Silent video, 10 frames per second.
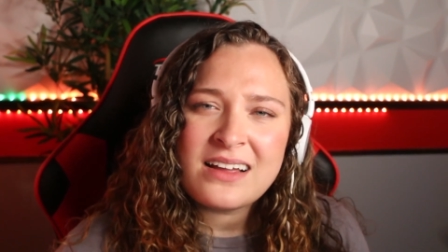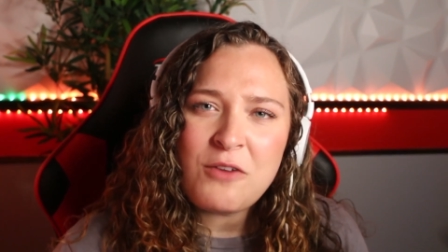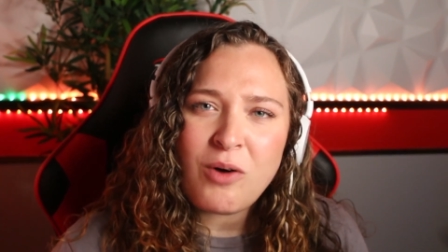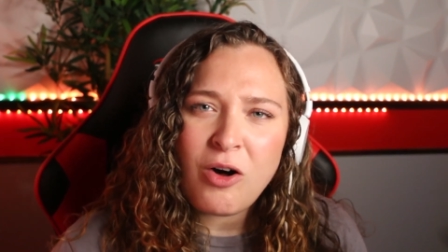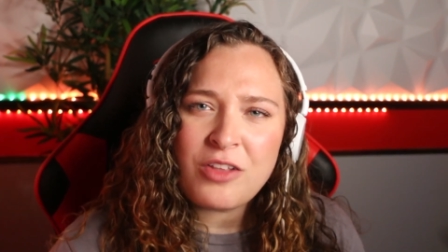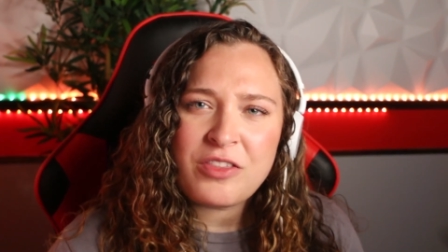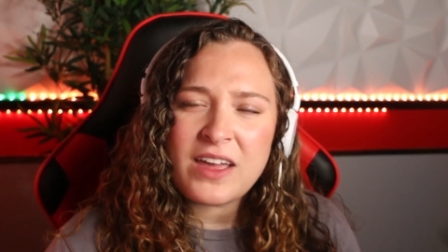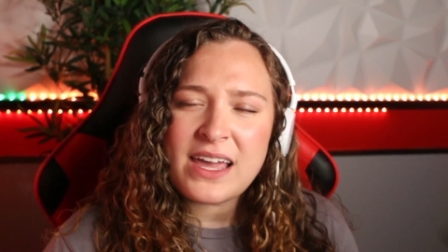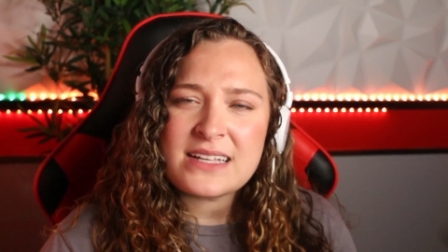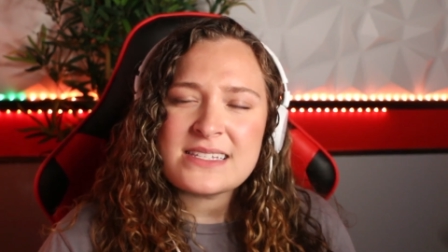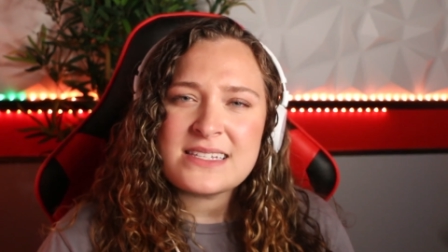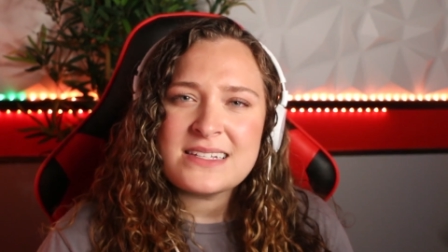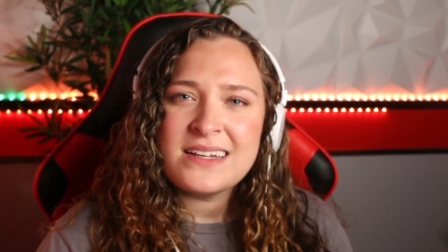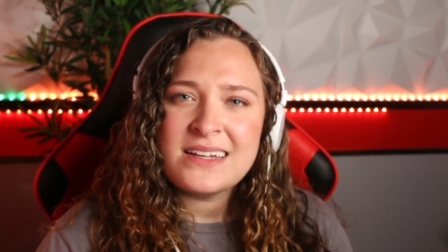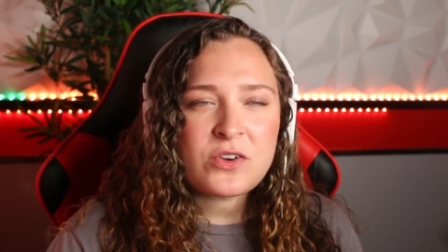of all things.
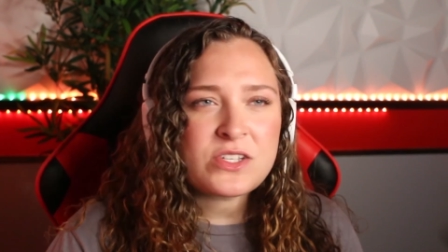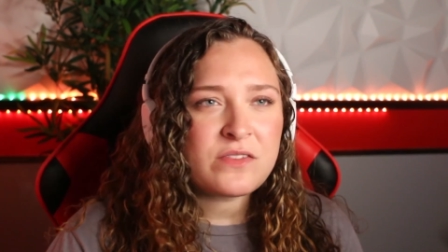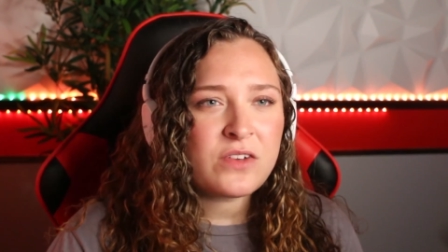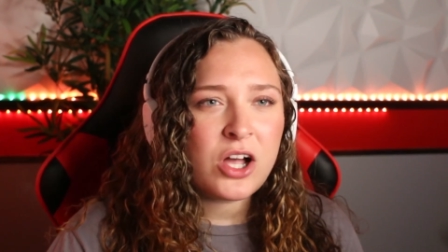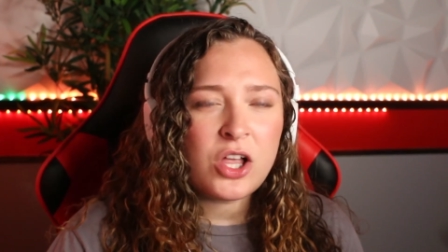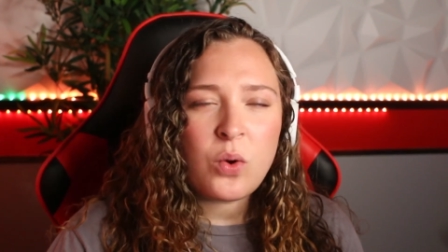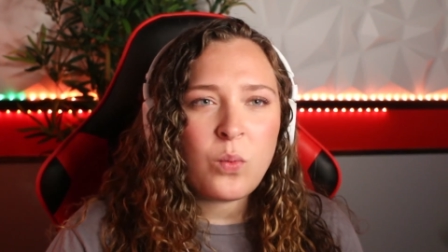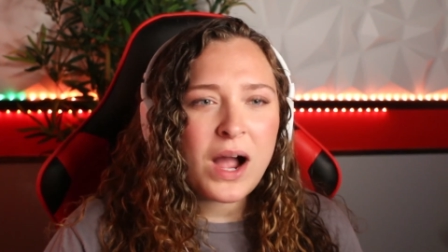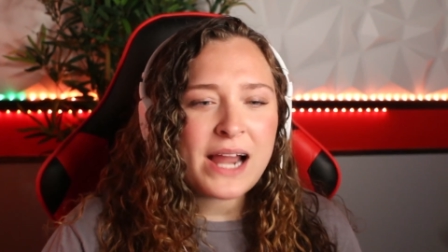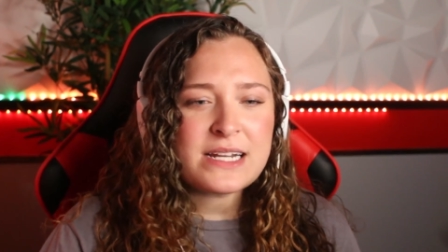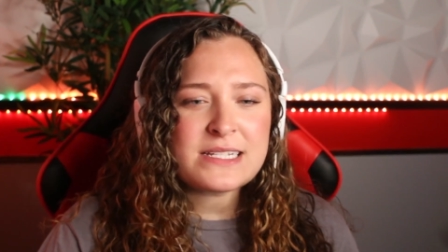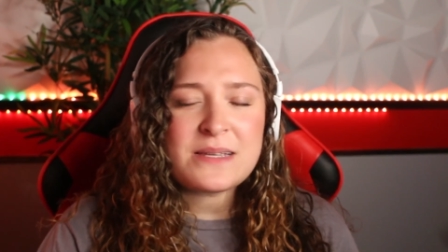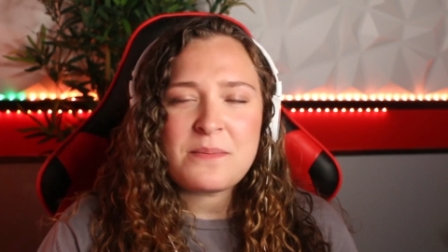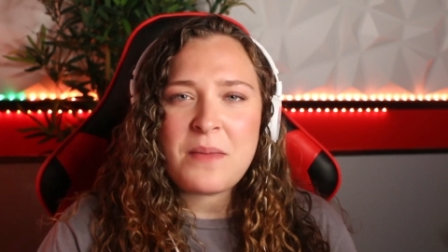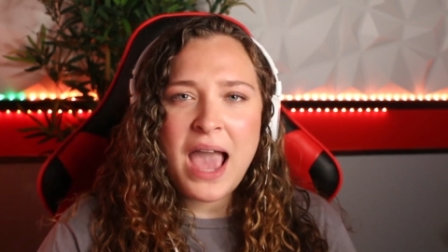First of all, why does
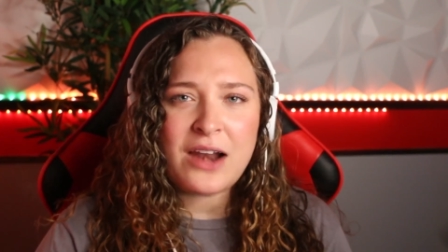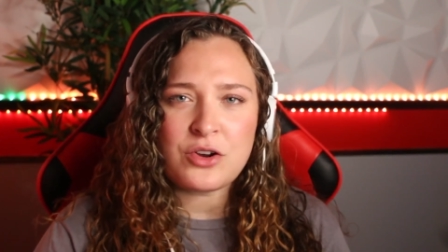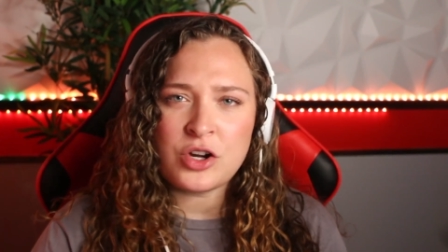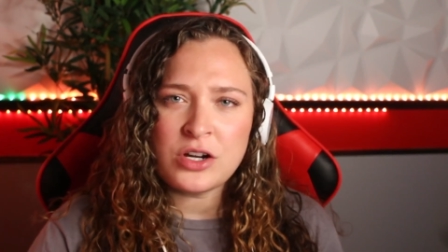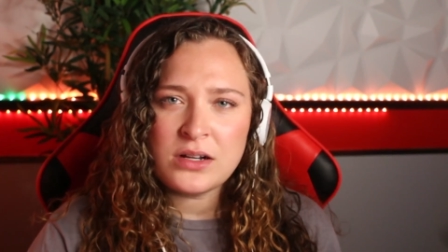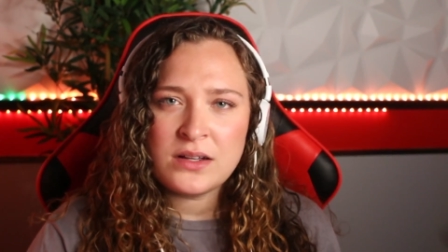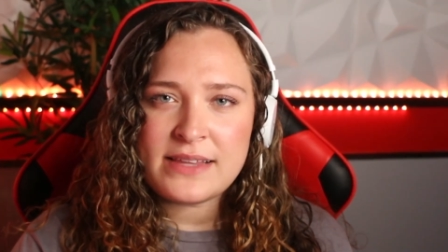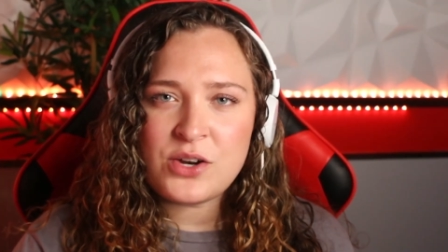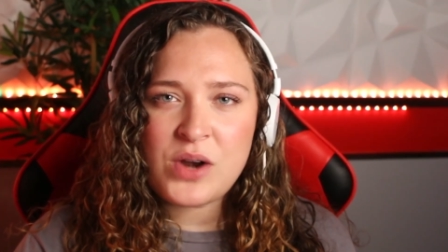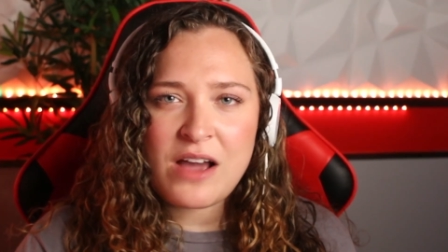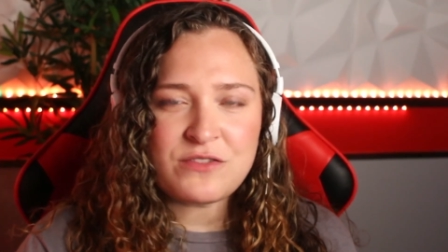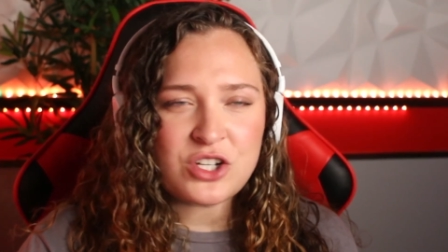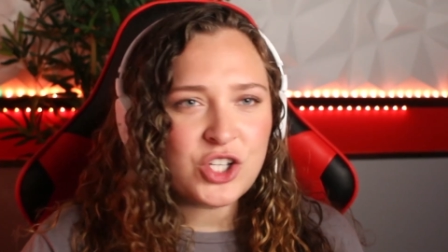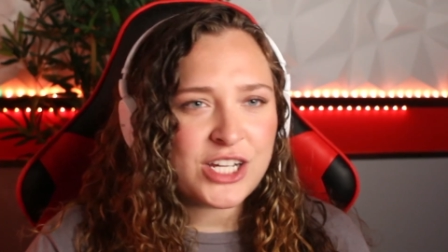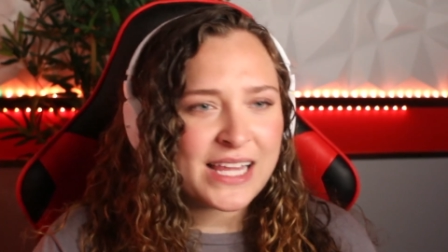it matter? They don't have
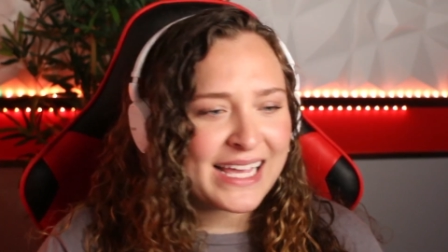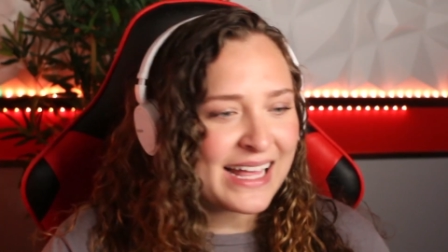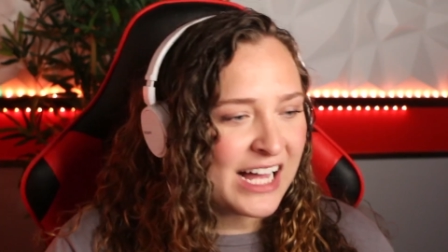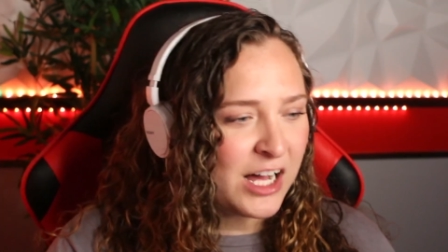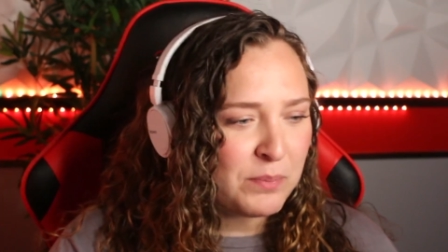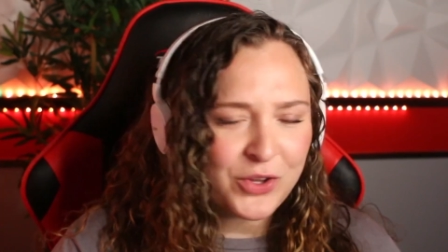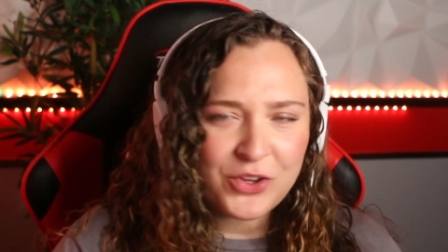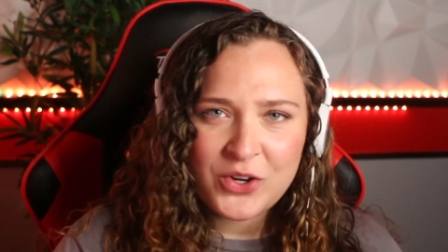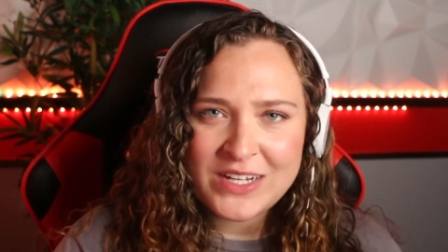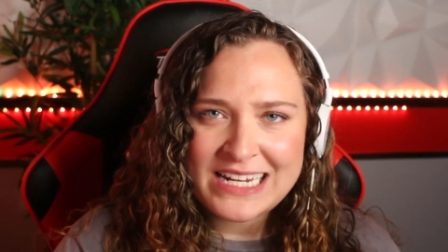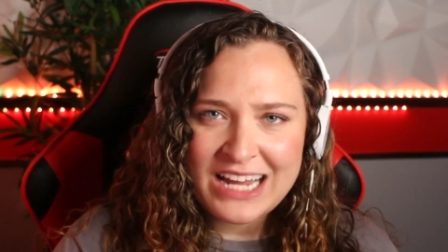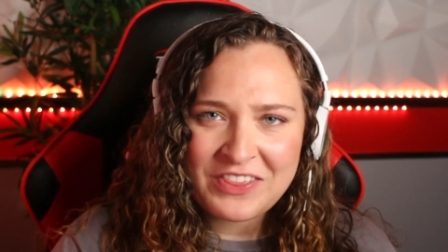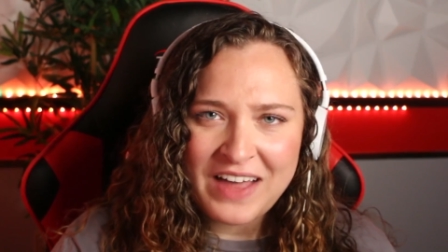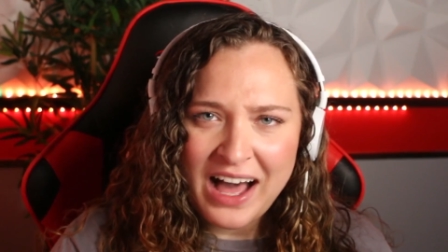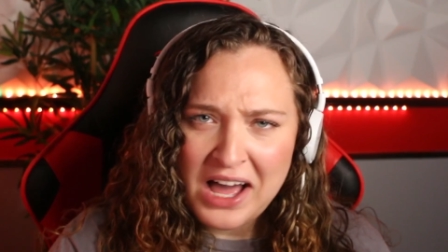to look like a couple going
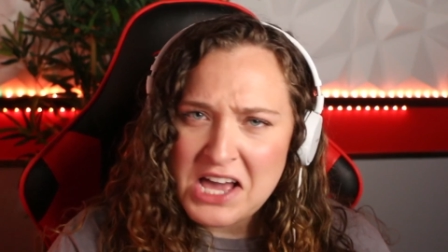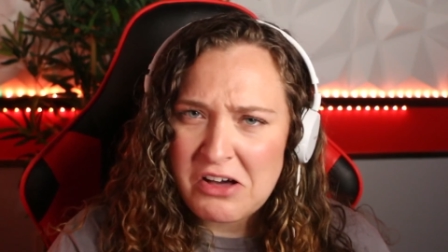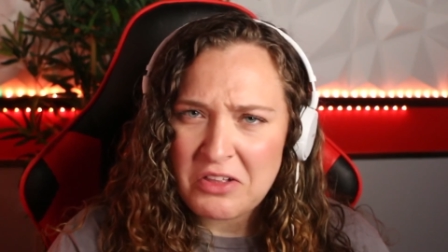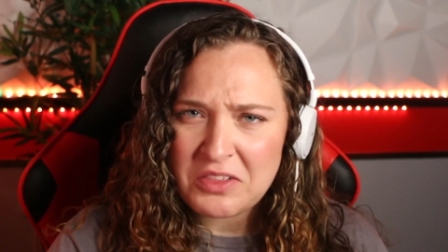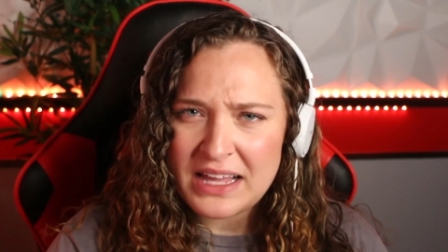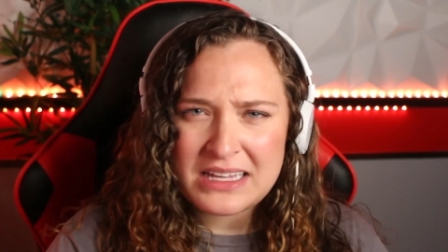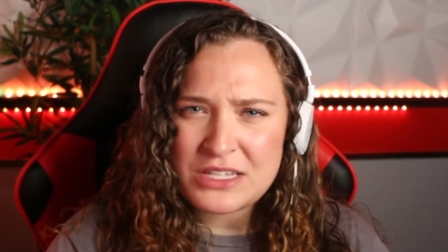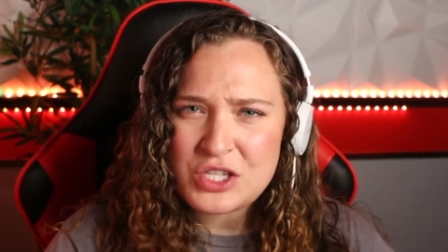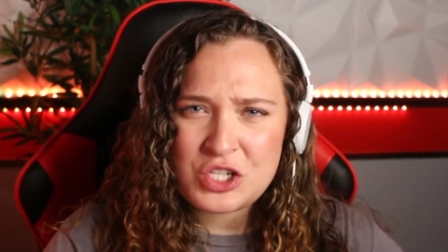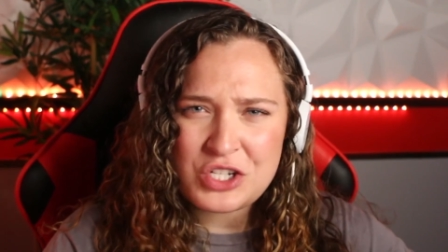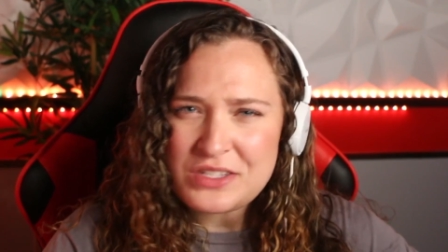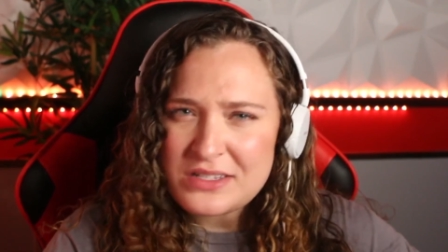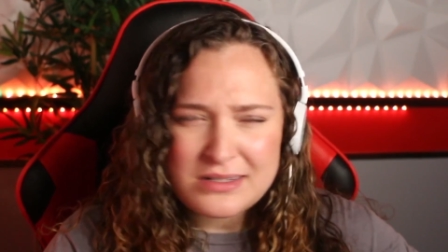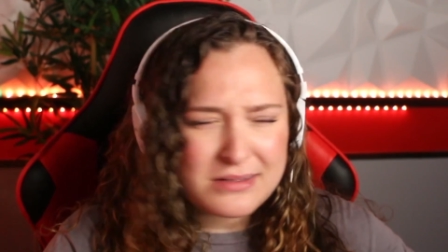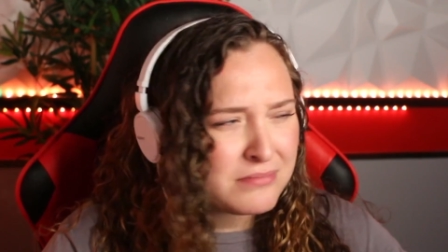down the aisle. Like it's
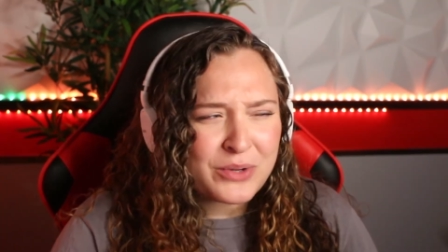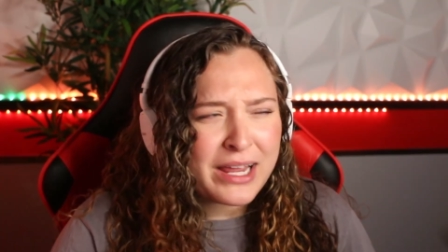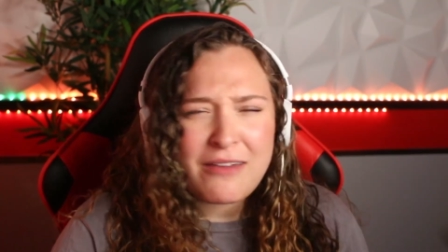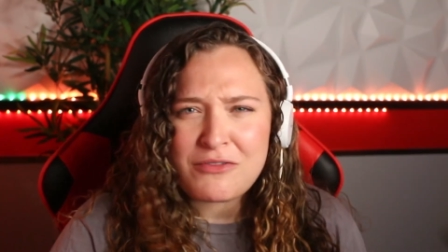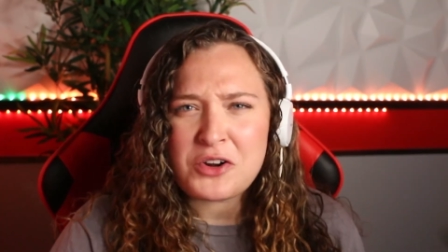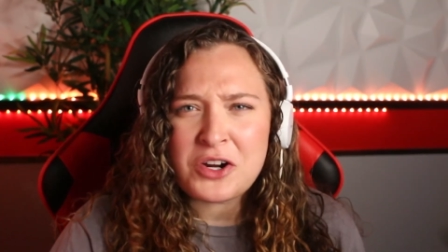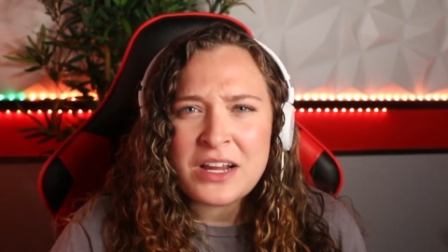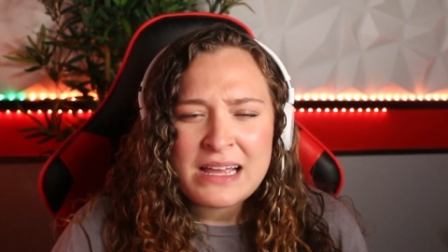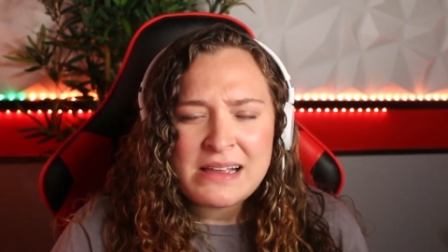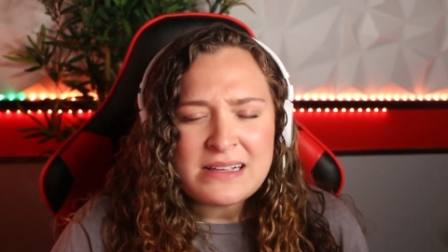just whatever.